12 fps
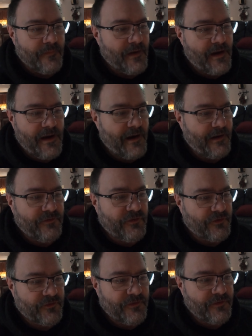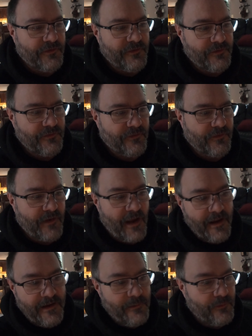ah just
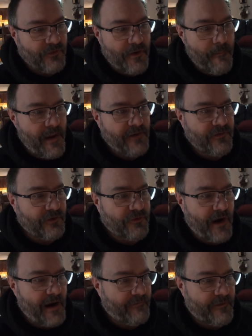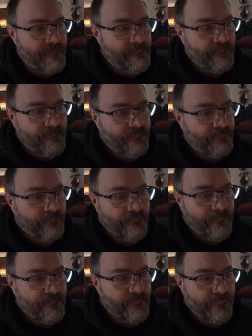guy he was an amazing driver.
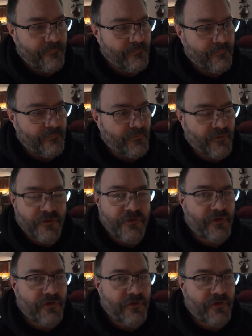Just